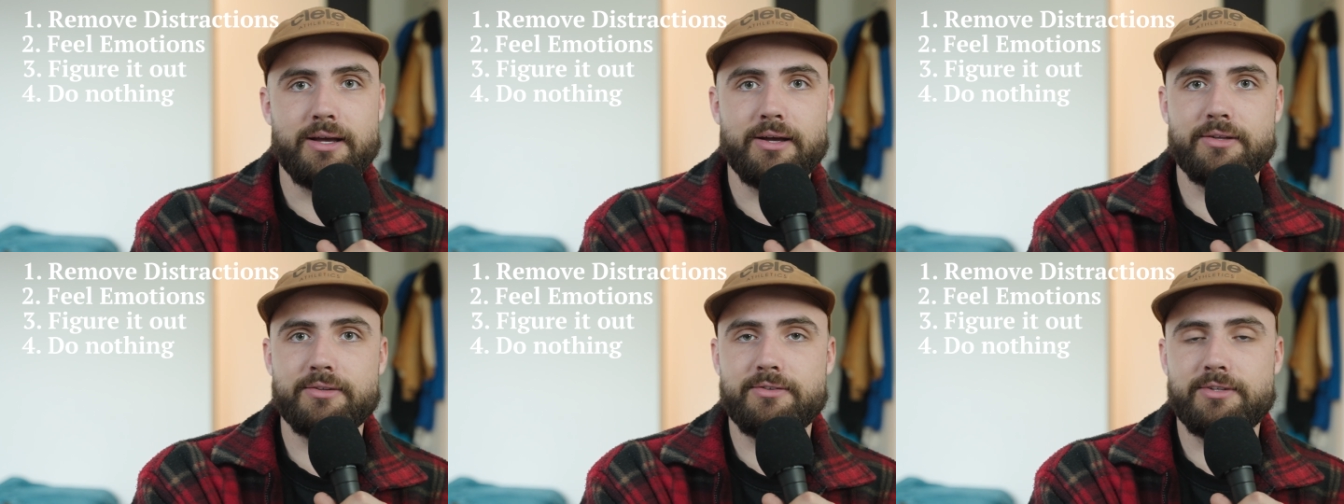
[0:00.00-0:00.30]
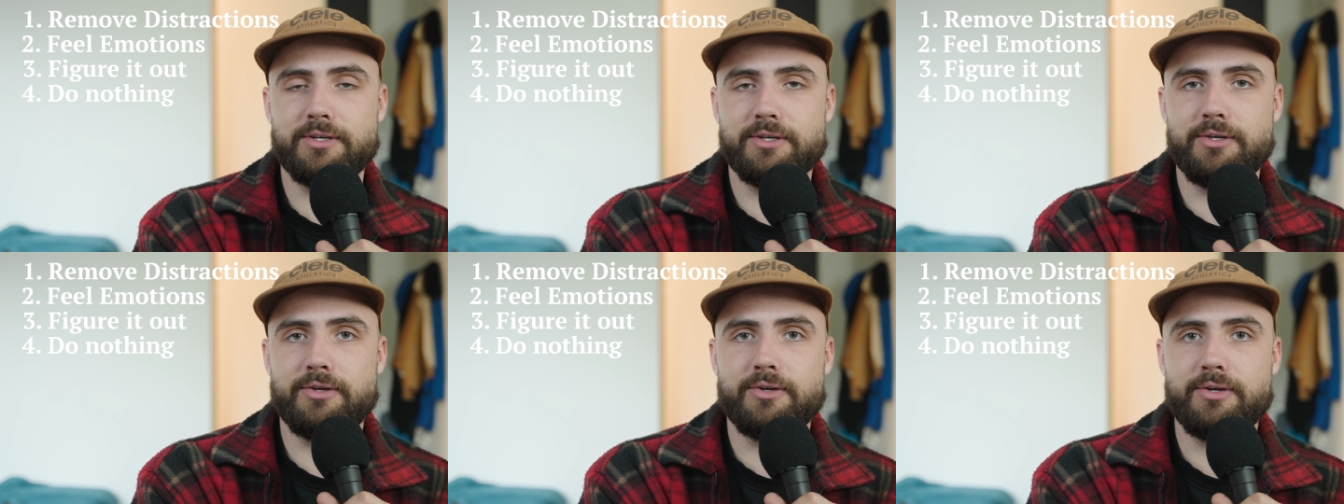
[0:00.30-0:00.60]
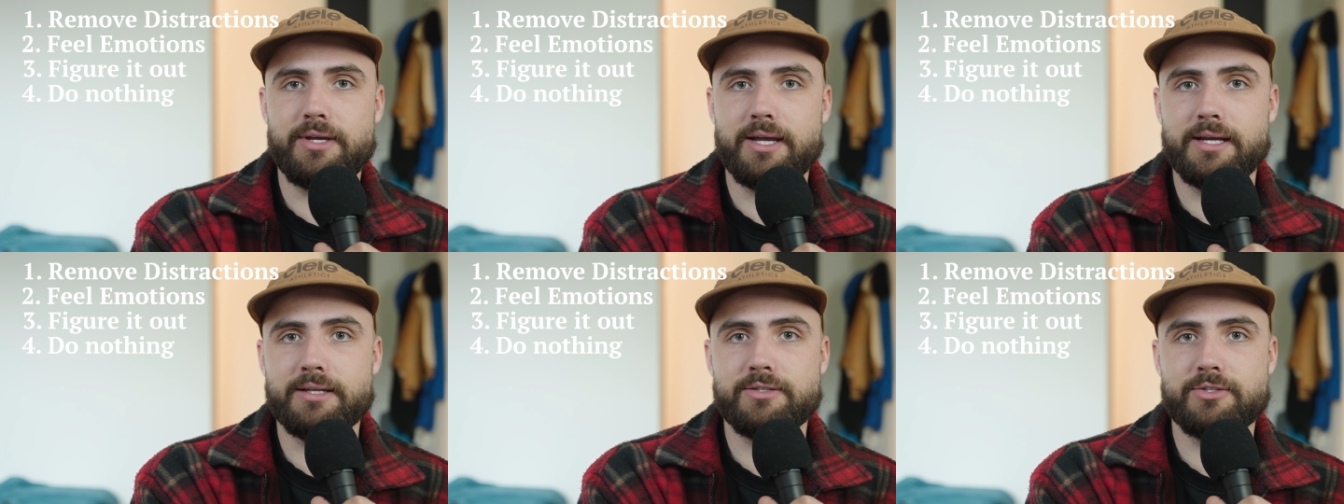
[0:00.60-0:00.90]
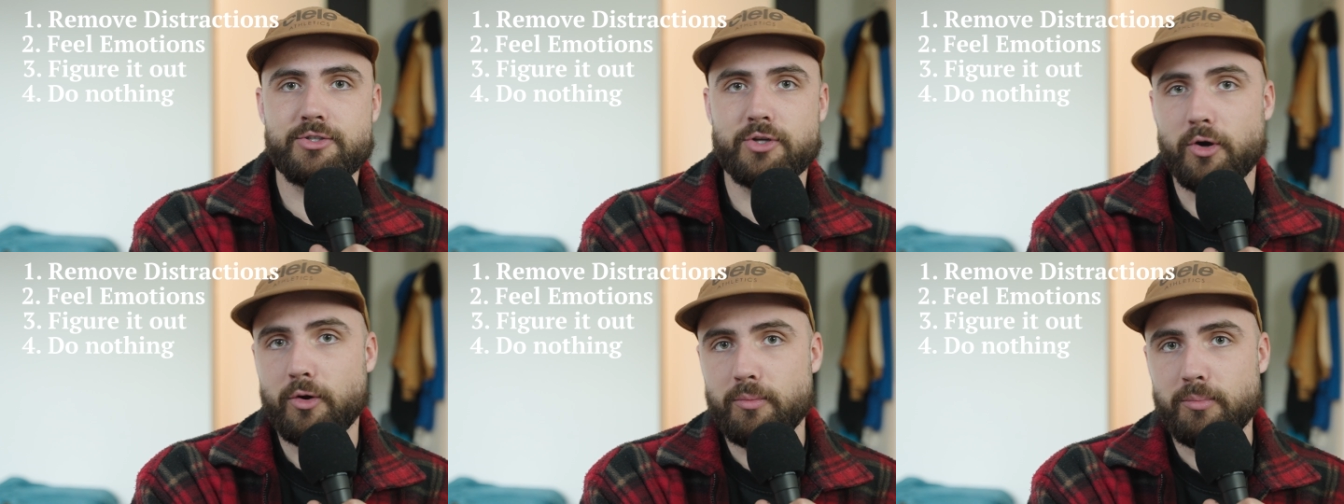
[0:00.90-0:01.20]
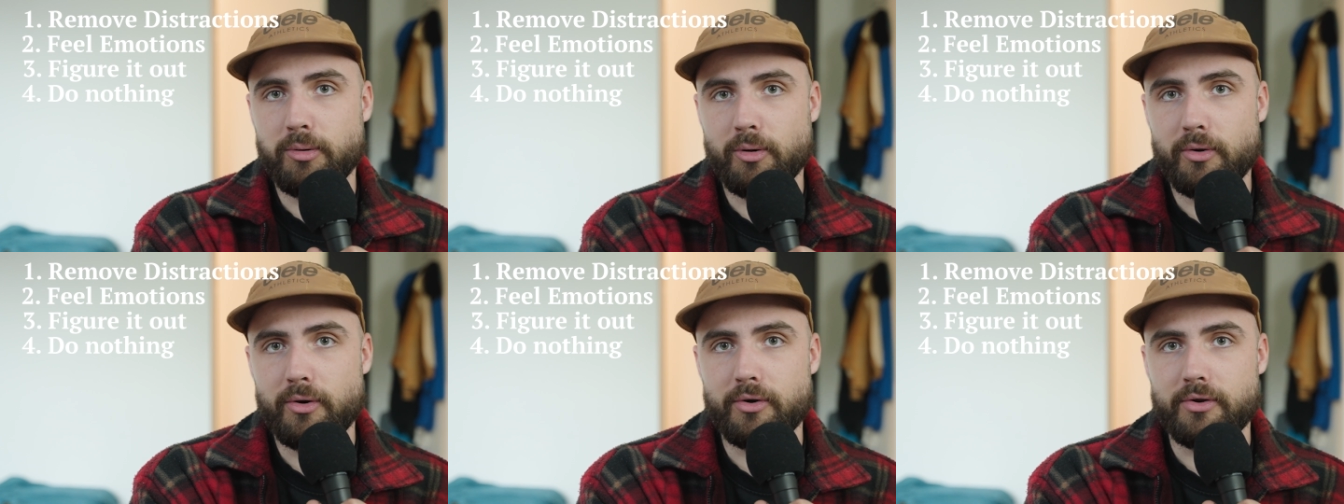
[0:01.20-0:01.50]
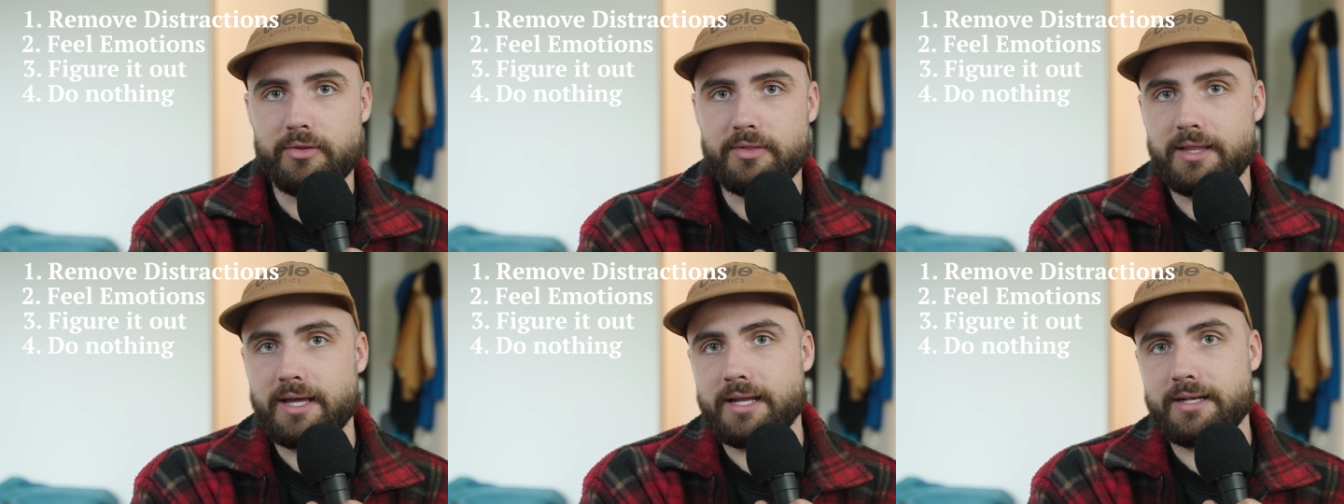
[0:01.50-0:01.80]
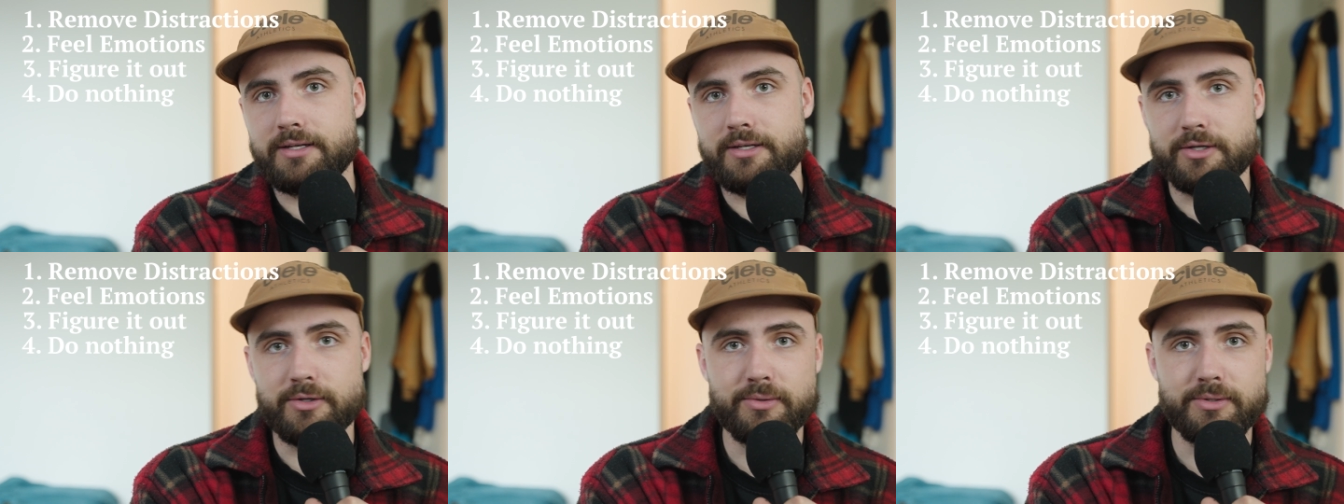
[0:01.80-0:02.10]
until you get so bored
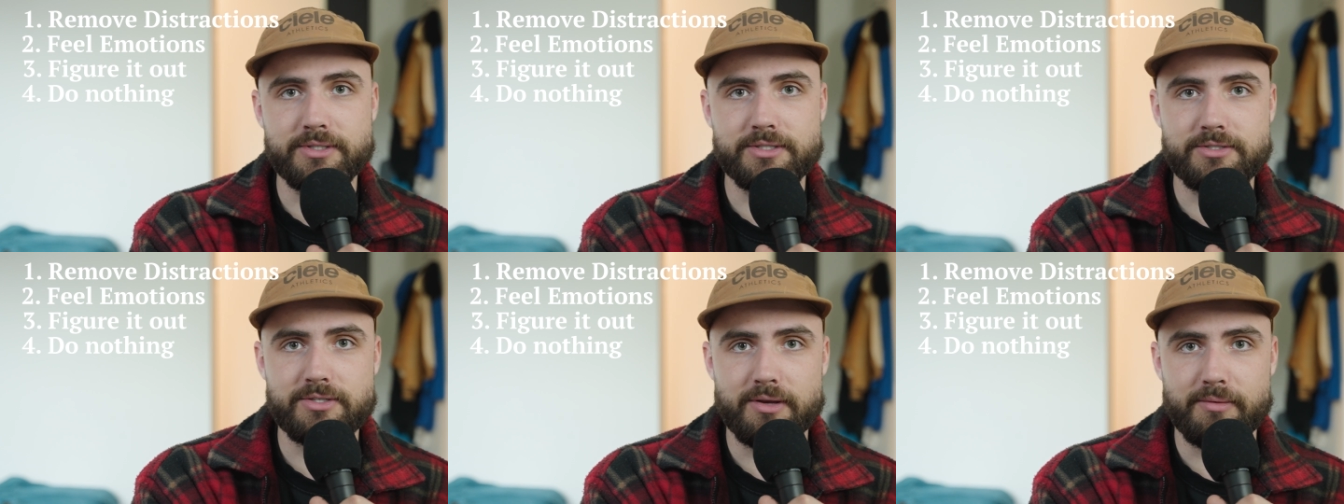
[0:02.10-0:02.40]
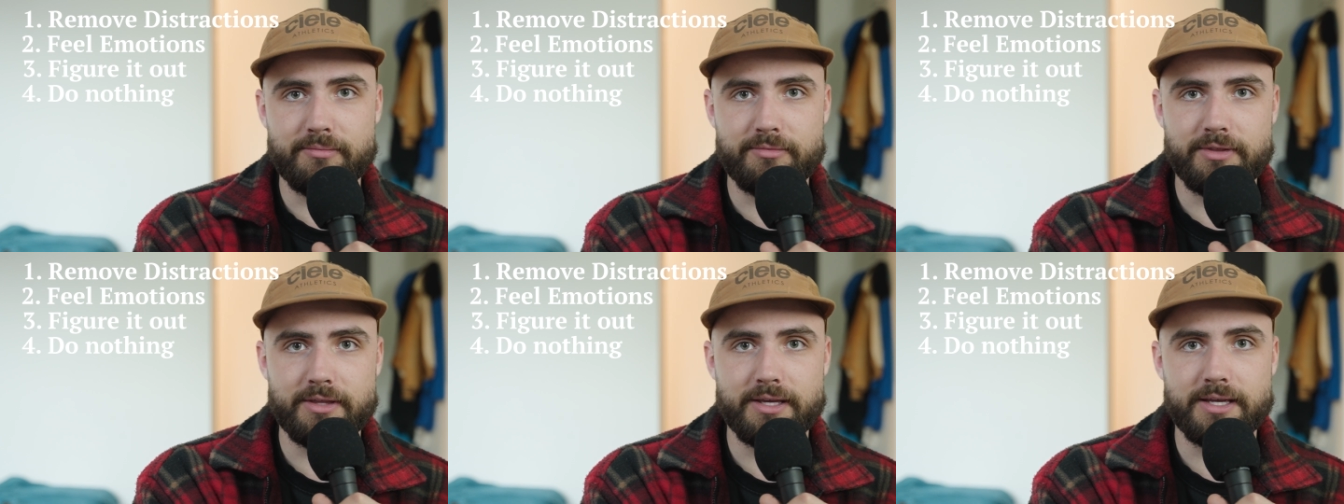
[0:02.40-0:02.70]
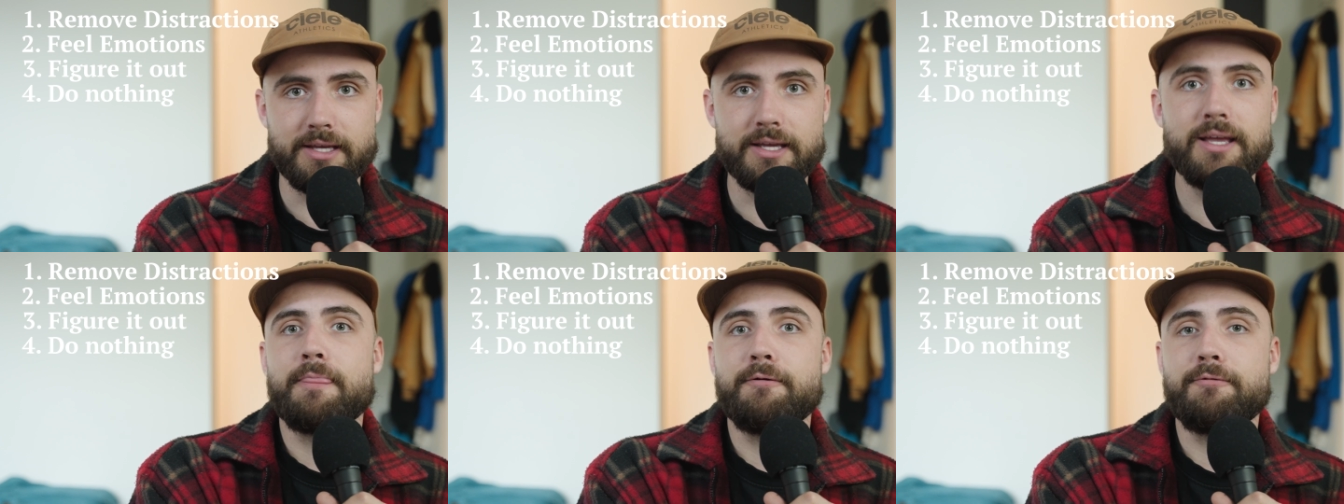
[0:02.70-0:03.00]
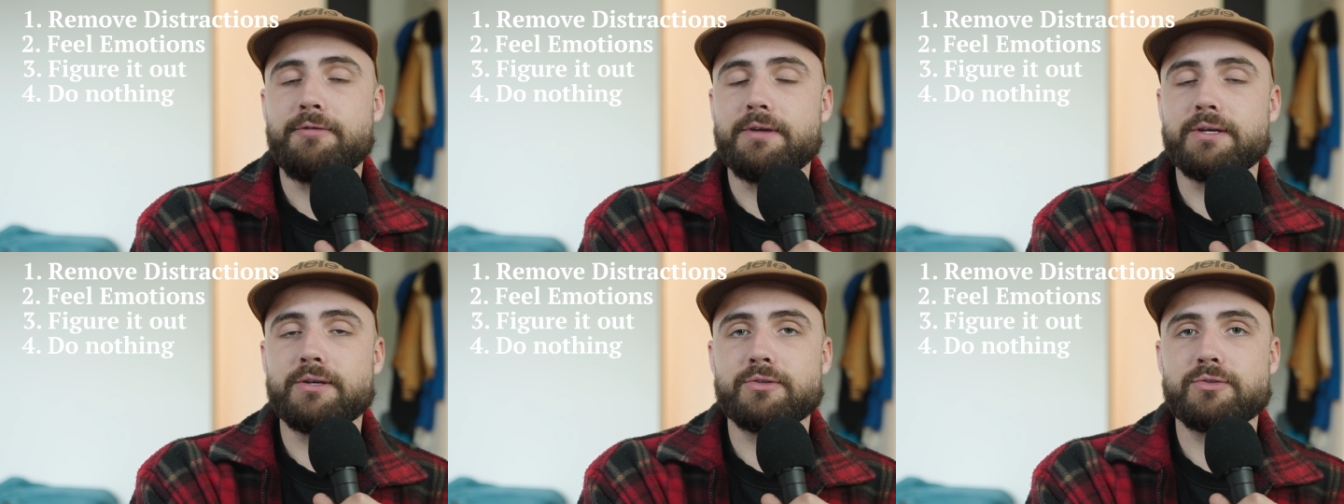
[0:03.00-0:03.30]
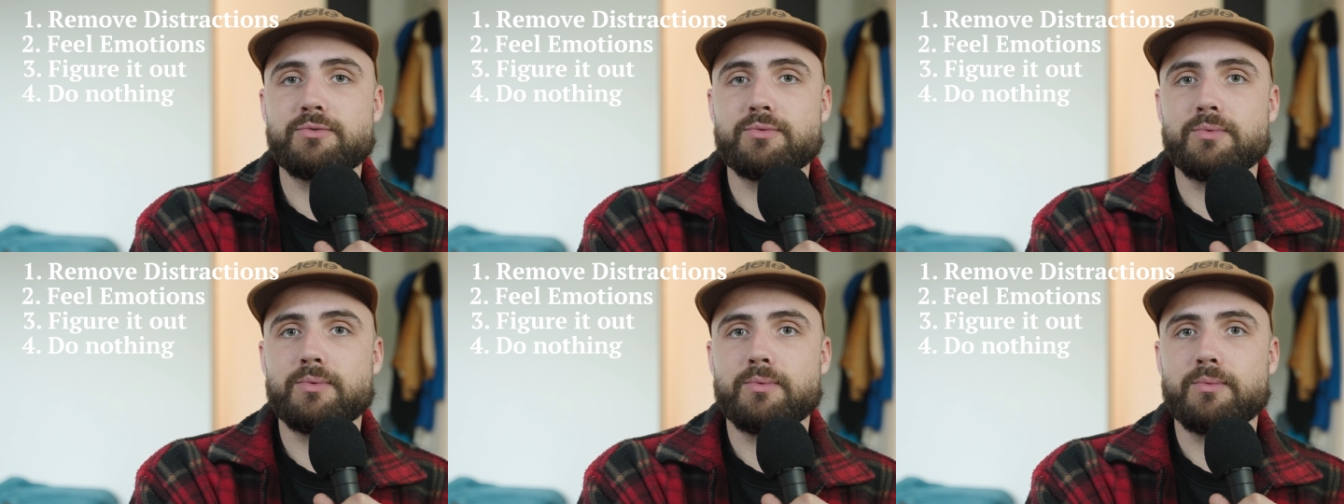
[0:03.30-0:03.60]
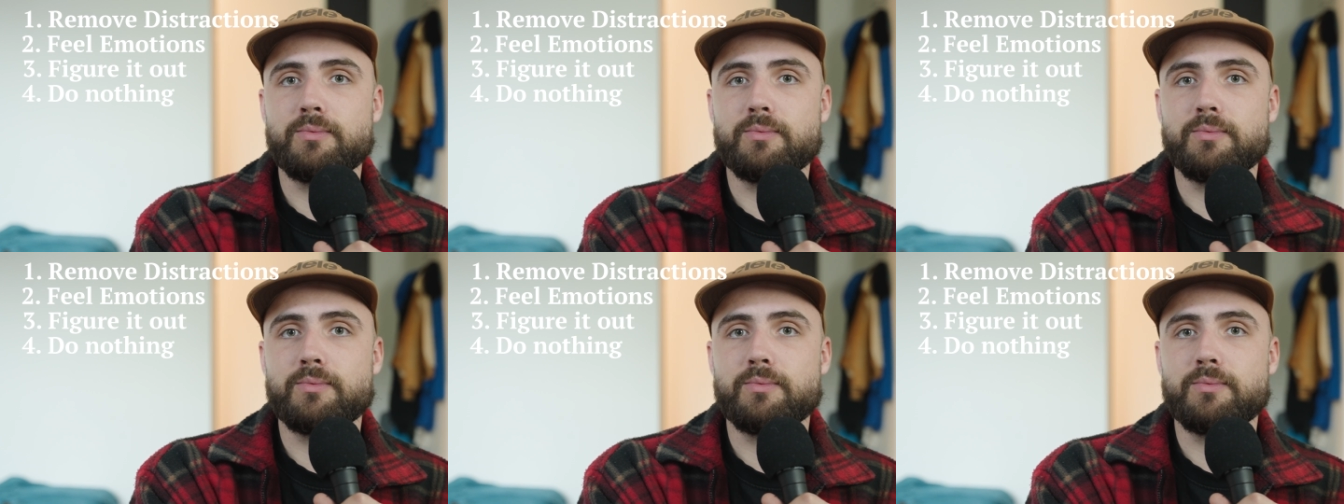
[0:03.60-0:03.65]
that doing something feels